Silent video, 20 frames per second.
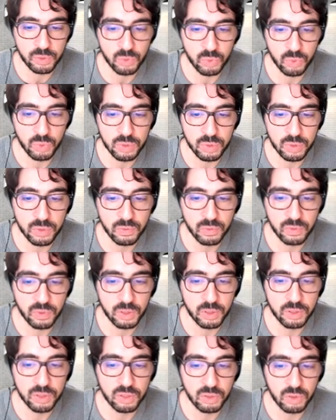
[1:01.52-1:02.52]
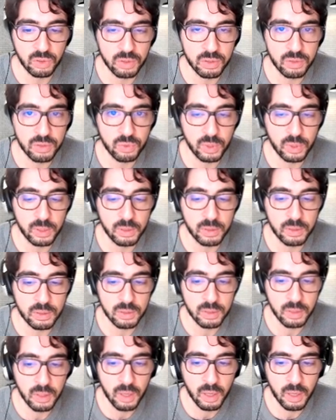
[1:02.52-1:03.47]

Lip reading: rules, functional constraints,